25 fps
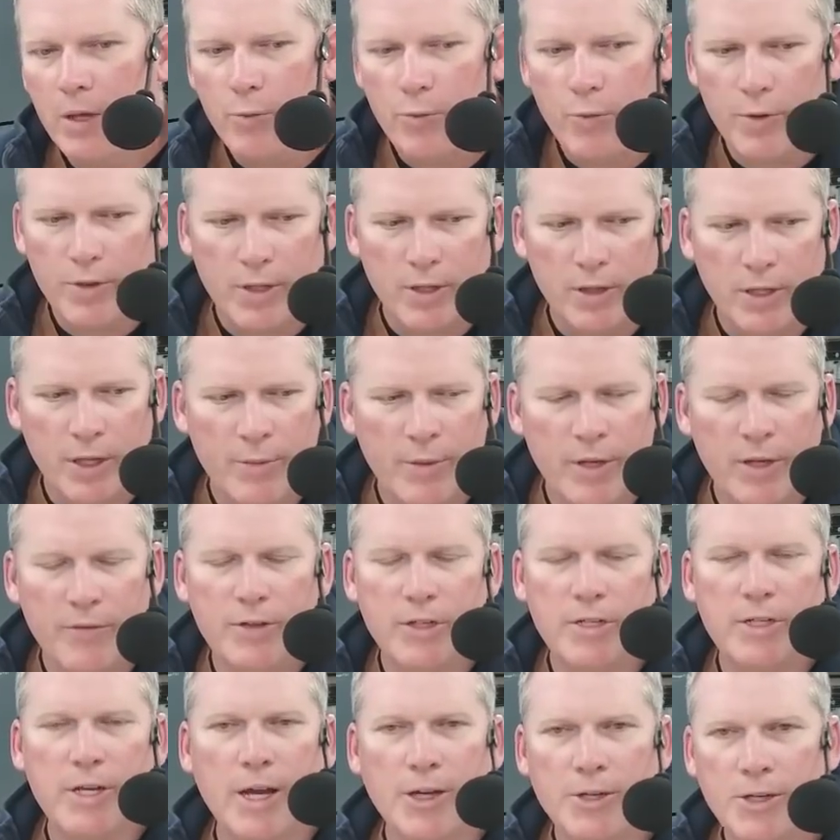with a limit of
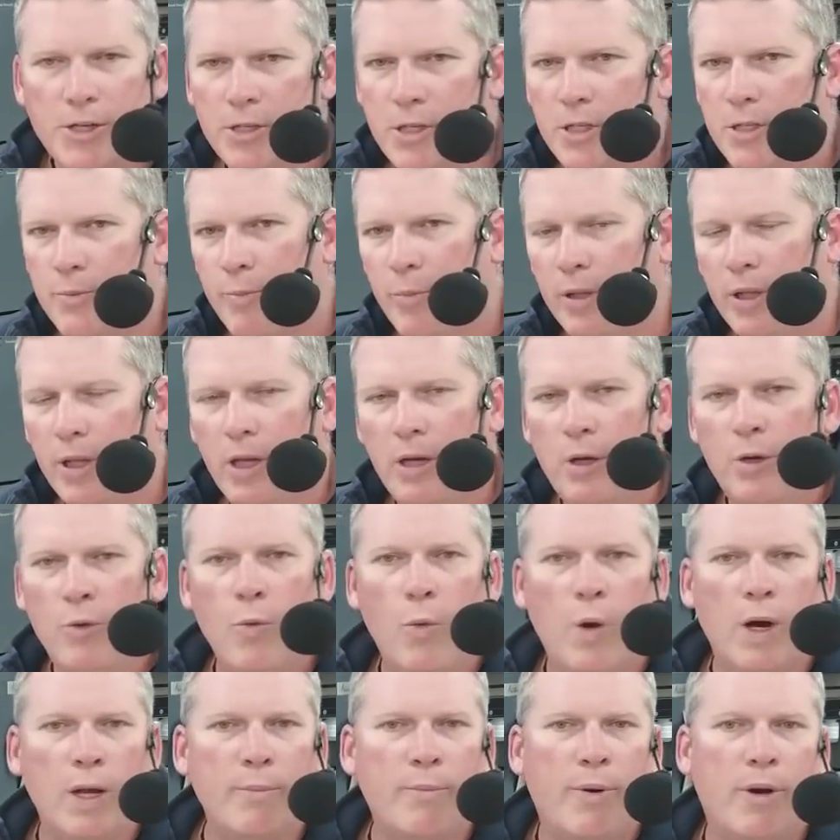detection that's below
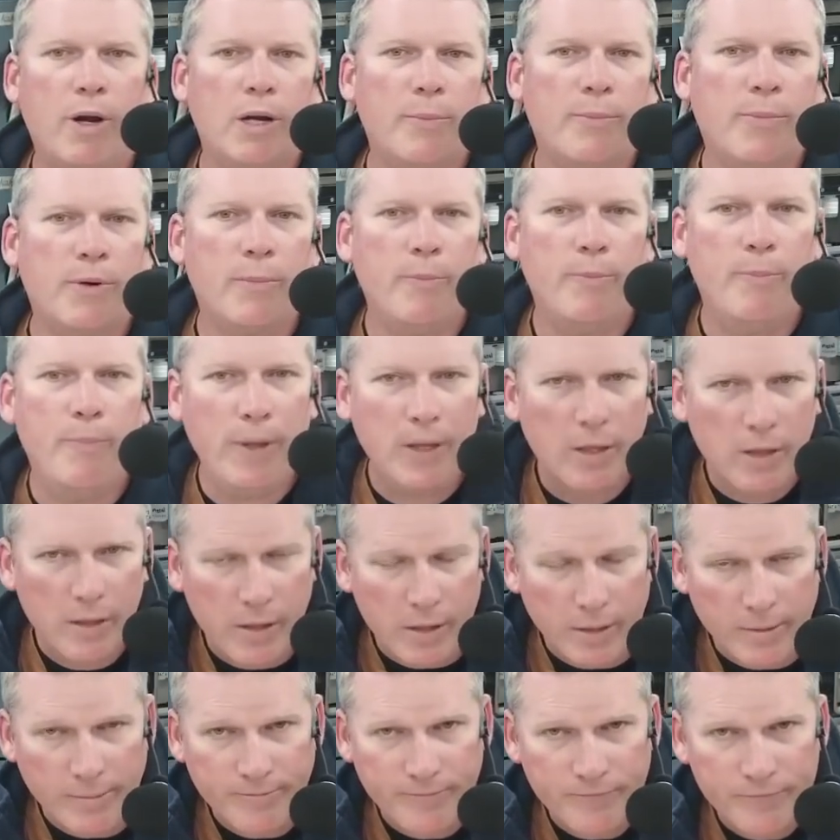1 part per
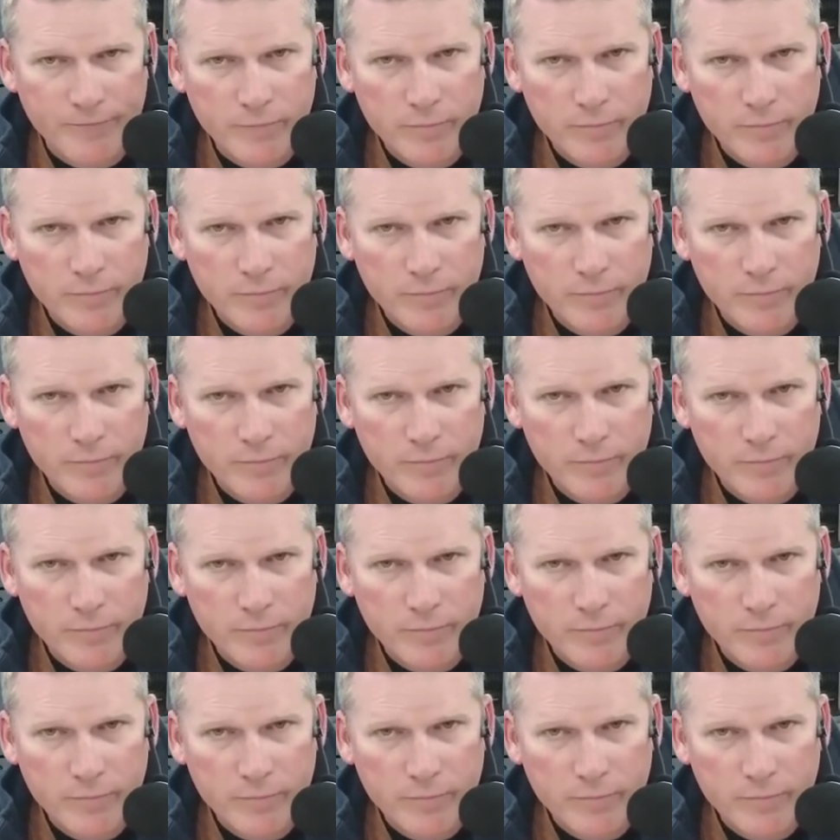billion